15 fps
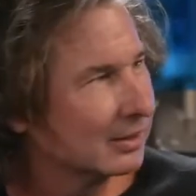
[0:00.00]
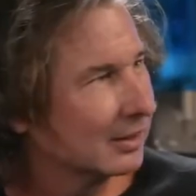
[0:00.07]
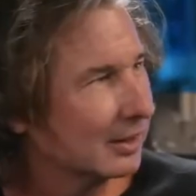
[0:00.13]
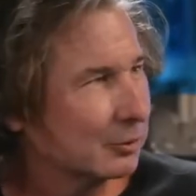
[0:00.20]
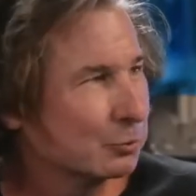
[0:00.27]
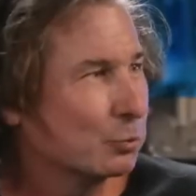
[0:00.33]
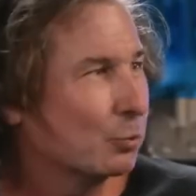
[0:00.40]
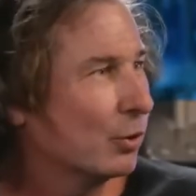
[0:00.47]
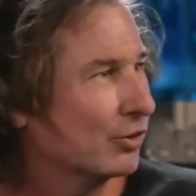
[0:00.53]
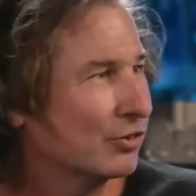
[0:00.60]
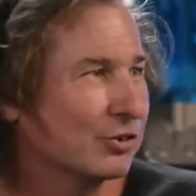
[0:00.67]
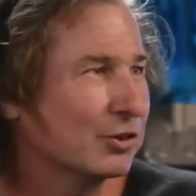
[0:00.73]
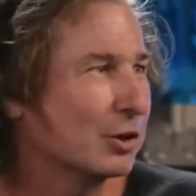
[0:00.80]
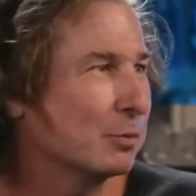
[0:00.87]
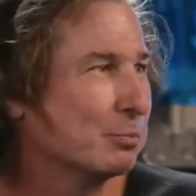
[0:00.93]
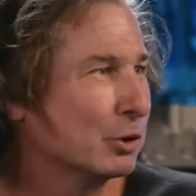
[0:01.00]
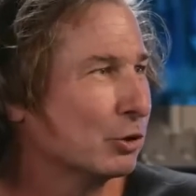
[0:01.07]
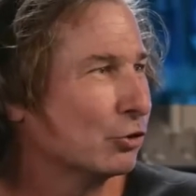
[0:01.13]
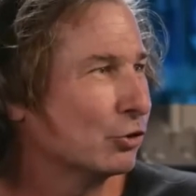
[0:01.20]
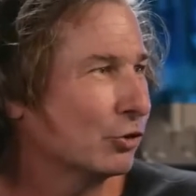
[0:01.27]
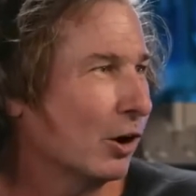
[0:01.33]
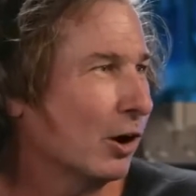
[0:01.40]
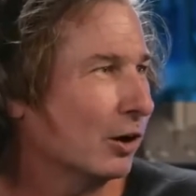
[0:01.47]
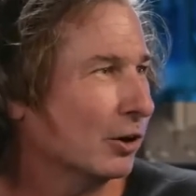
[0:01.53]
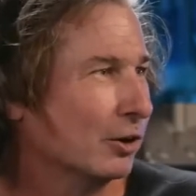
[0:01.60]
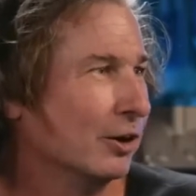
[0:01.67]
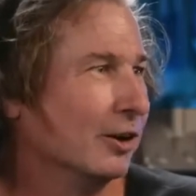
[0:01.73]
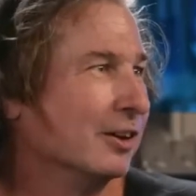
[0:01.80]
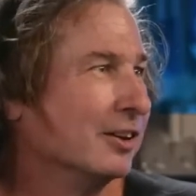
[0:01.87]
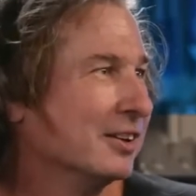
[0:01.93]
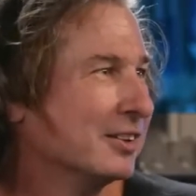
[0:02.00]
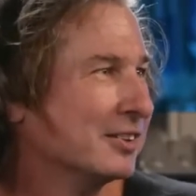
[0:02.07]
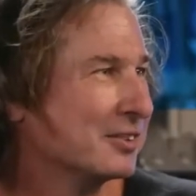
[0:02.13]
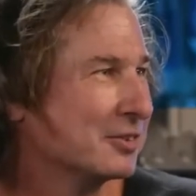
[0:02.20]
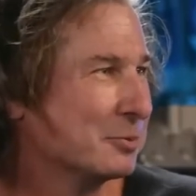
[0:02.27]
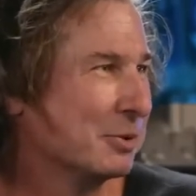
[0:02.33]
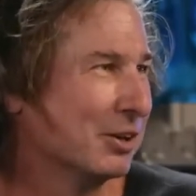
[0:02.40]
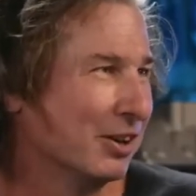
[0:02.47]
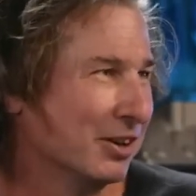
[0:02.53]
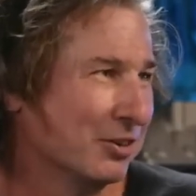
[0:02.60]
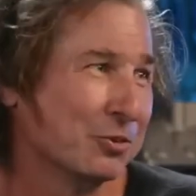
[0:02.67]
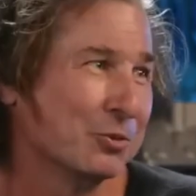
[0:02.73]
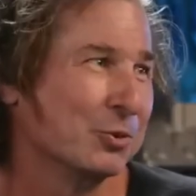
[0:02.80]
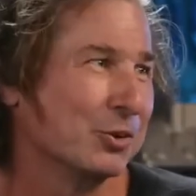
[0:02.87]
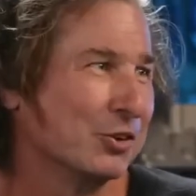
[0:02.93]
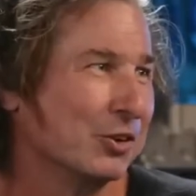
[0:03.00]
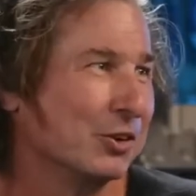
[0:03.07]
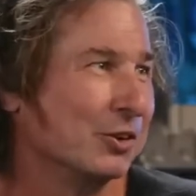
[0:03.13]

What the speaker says: It wasn't a big shocker, to be honest with you.